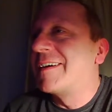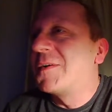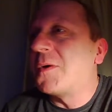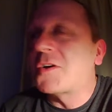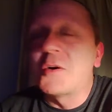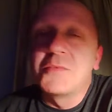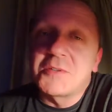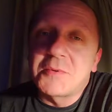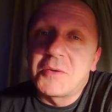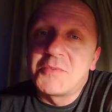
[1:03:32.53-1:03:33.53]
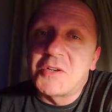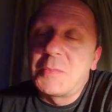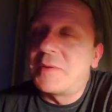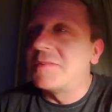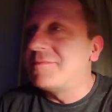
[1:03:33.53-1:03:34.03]
What comes
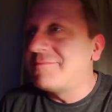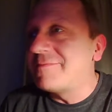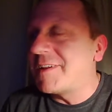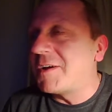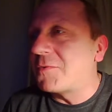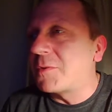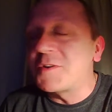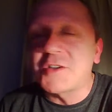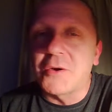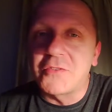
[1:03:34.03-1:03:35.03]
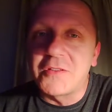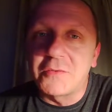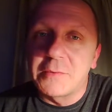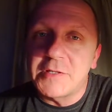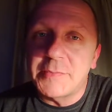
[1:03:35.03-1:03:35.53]
up, and rubbish goes in the
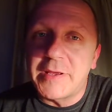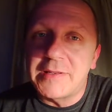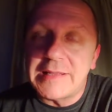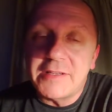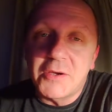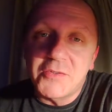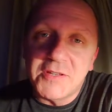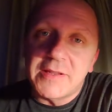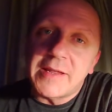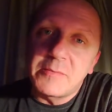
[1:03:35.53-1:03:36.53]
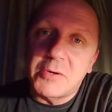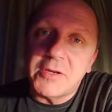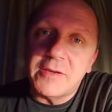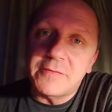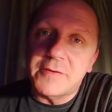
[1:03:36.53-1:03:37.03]
rubbish bin, lead goes in the lead
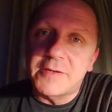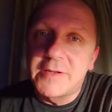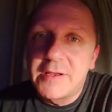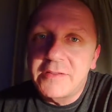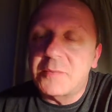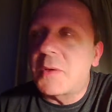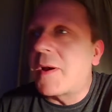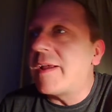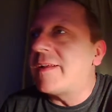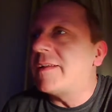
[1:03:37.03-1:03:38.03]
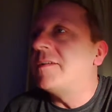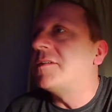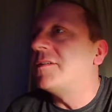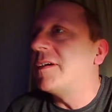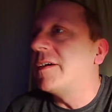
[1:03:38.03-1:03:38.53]
bucket to be weighed in,
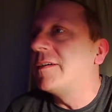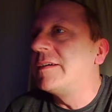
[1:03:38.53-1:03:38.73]
and